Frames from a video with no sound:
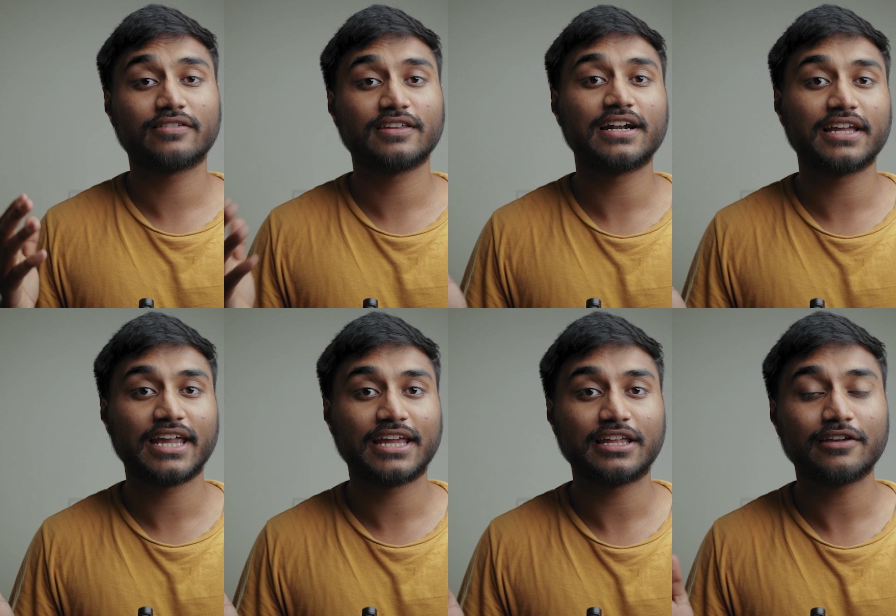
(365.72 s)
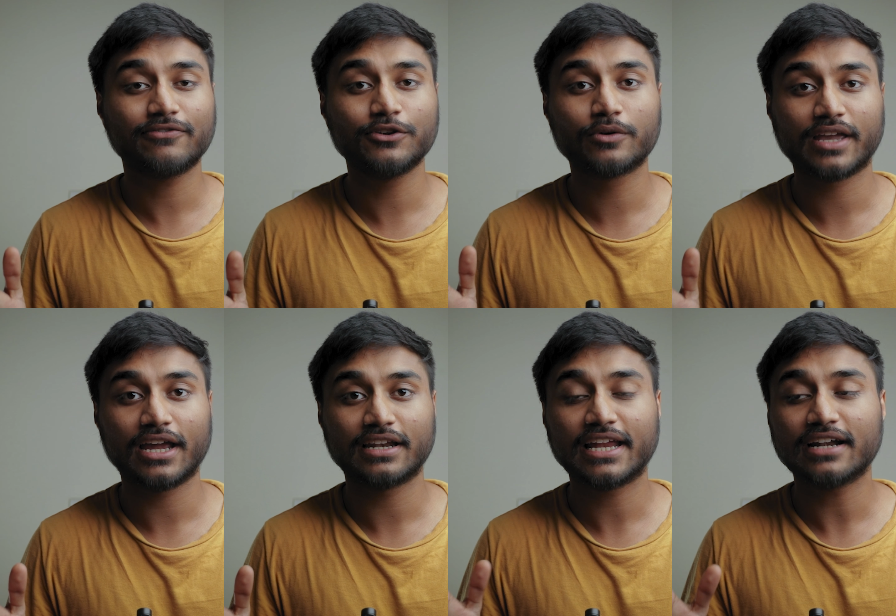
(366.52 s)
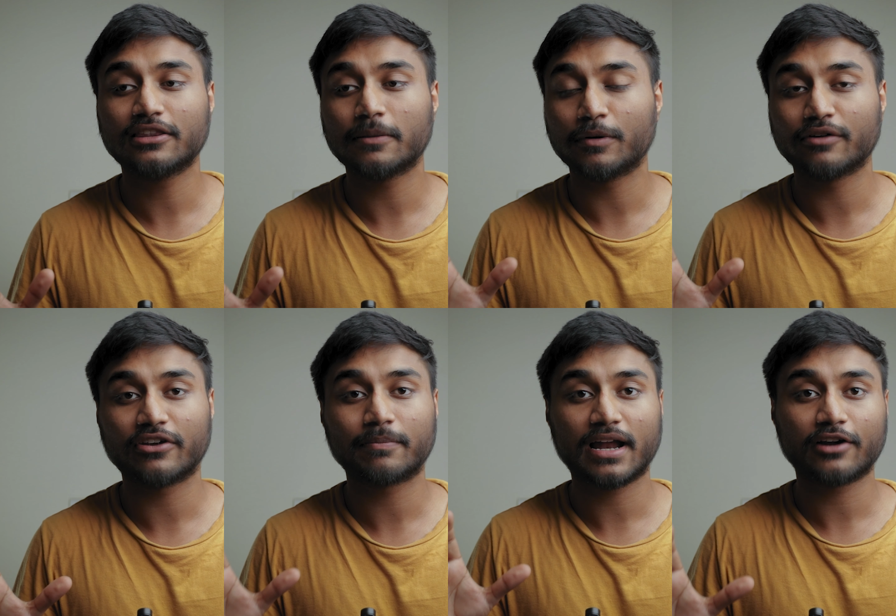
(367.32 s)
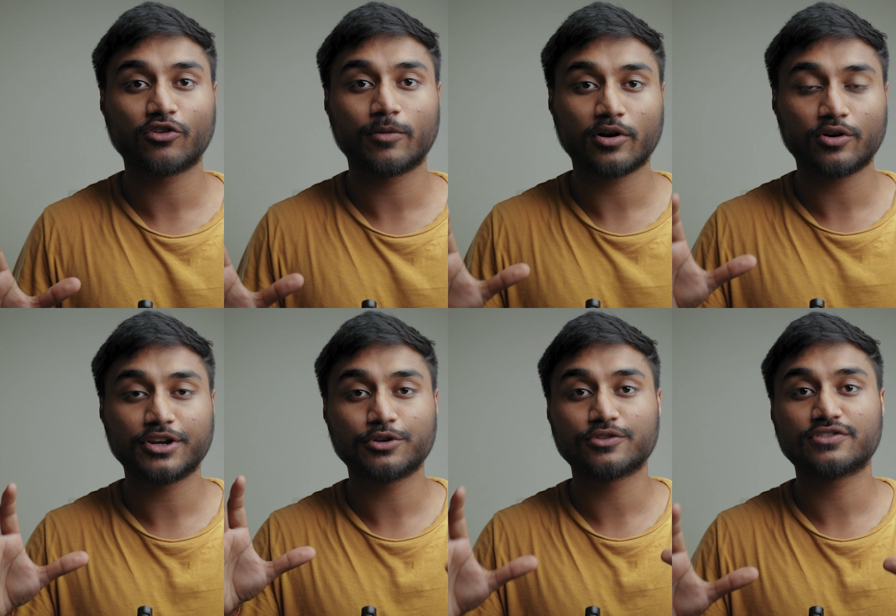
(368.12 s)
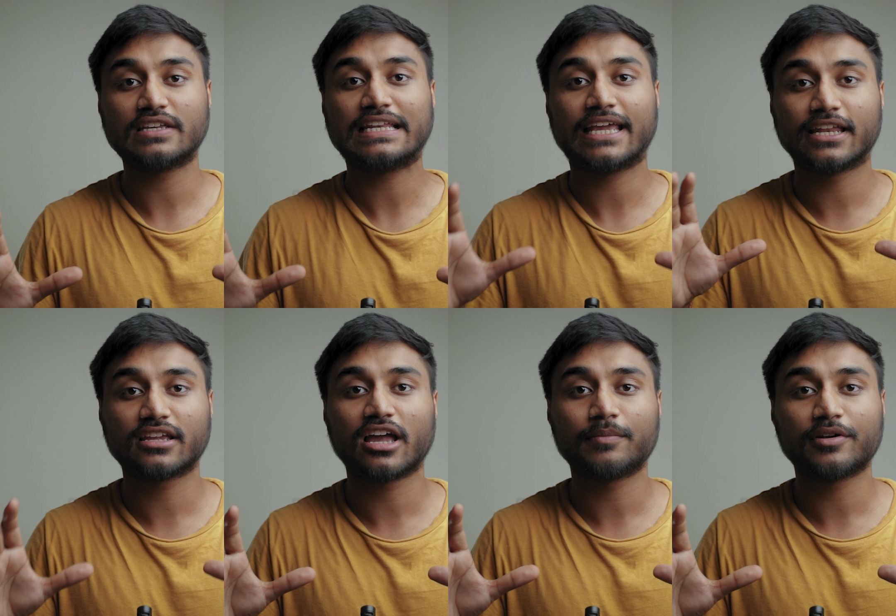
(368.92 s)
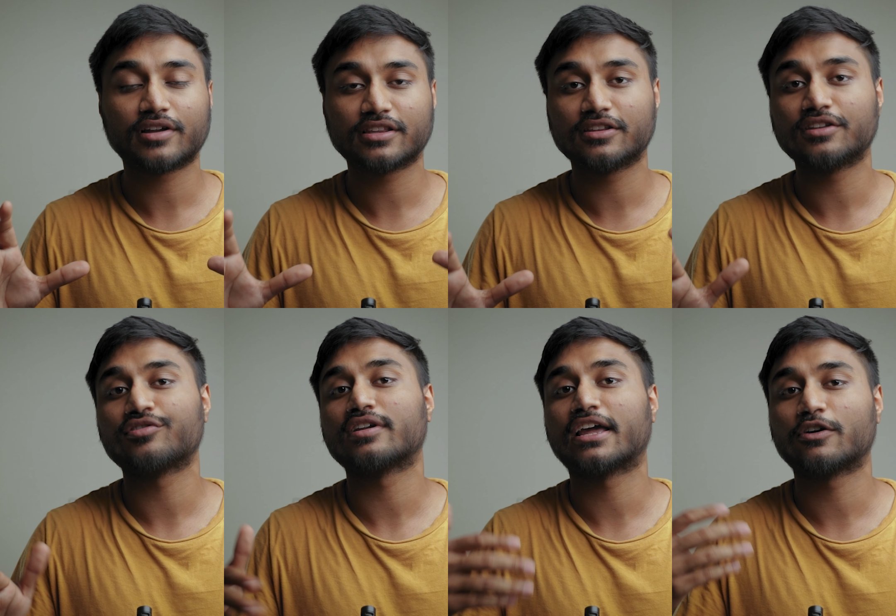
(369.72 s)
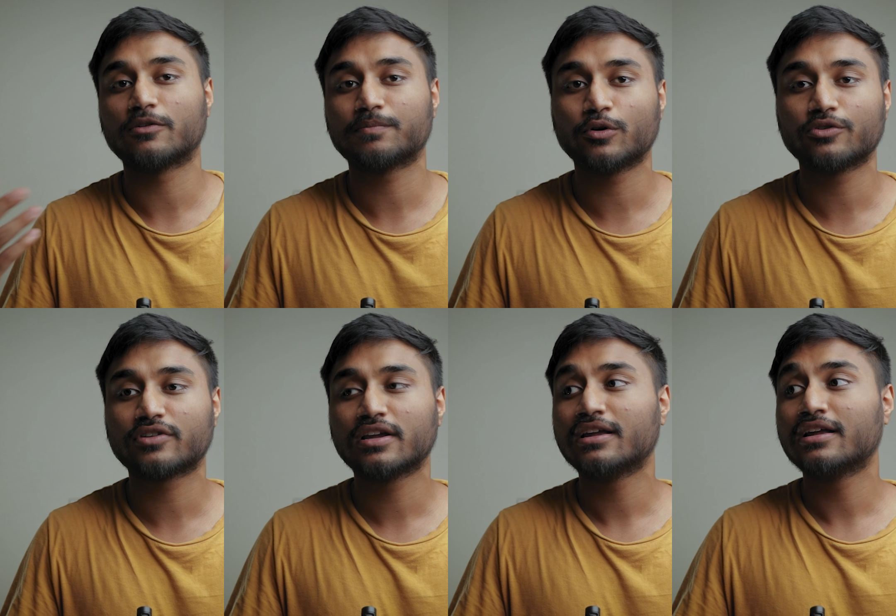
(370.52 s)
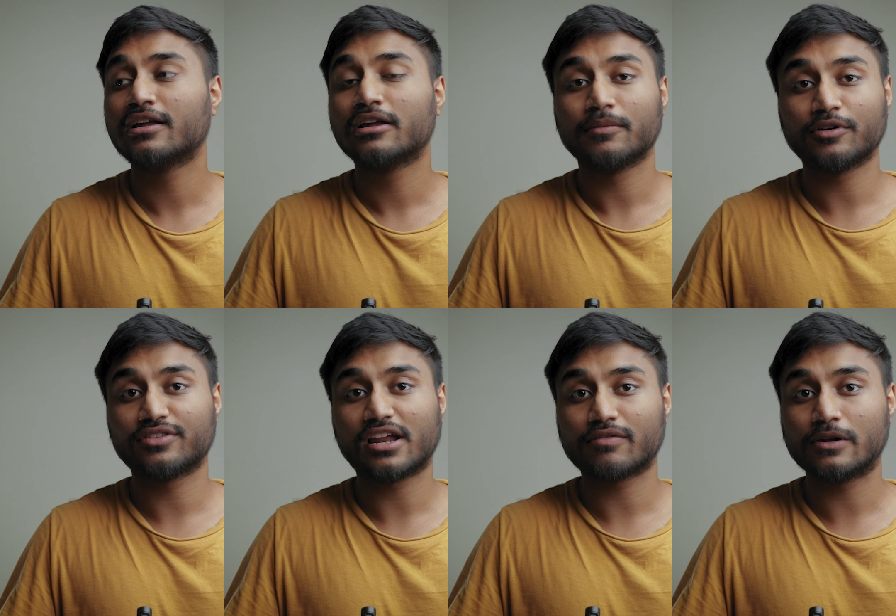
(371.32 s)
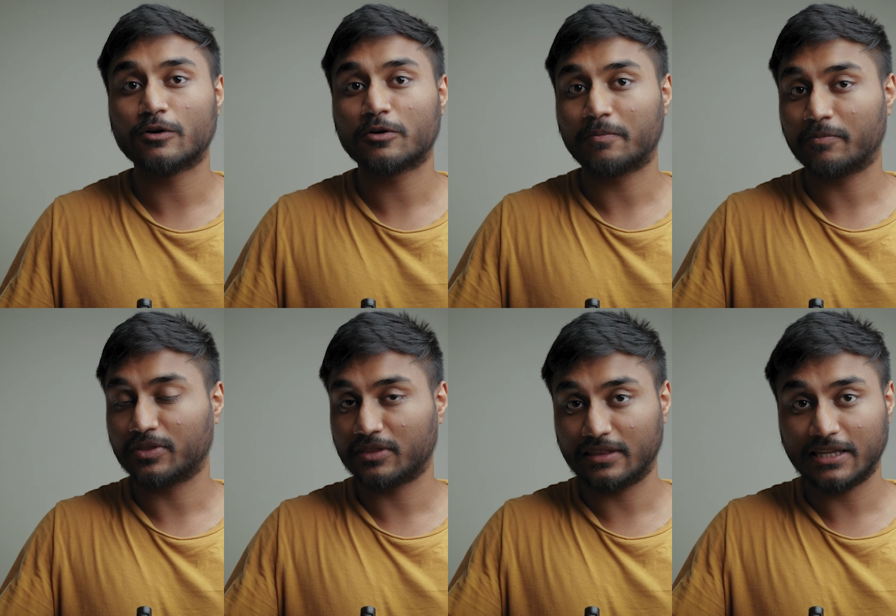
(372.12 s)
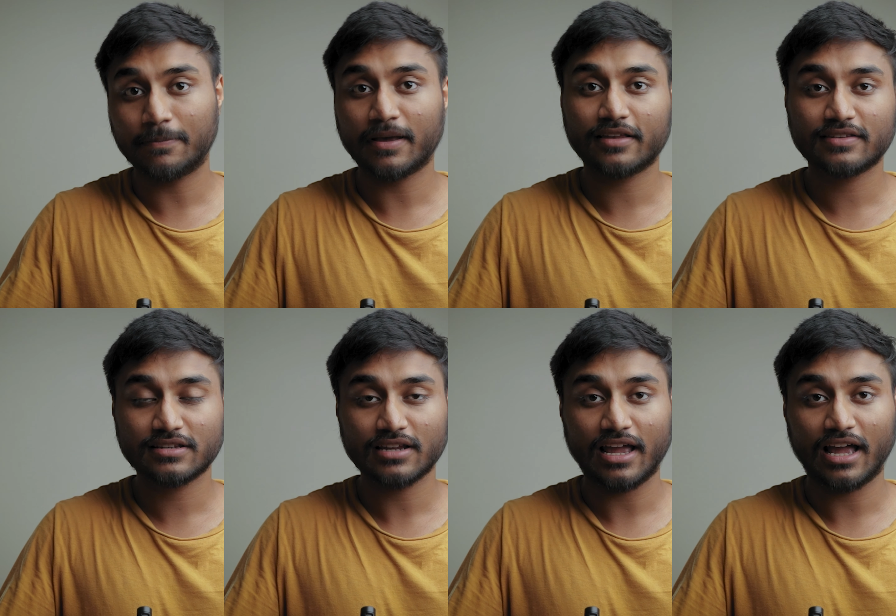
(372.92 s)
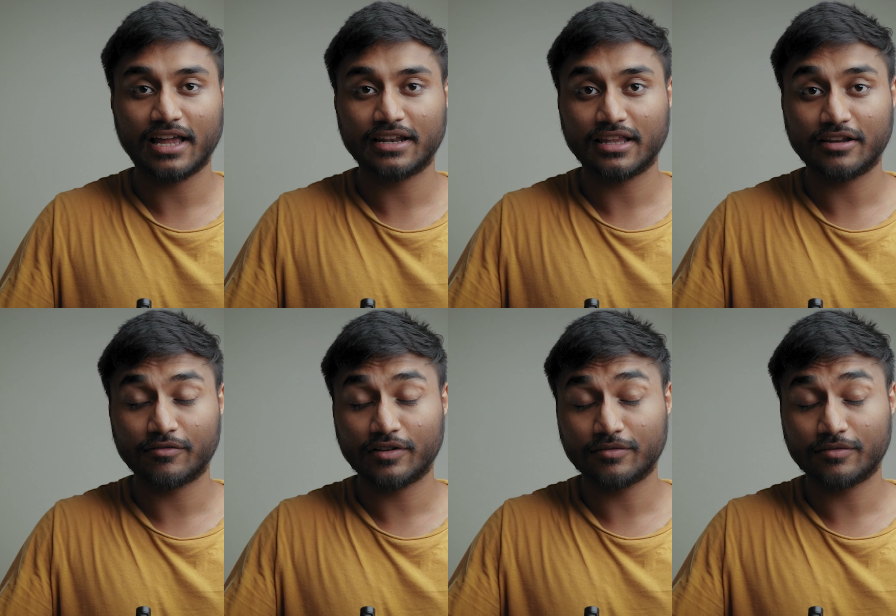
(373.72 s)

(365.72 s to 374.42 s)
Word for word: say that again if you can get the perfect backdrop according to your scene in camera rather than relying on post because that will look the best and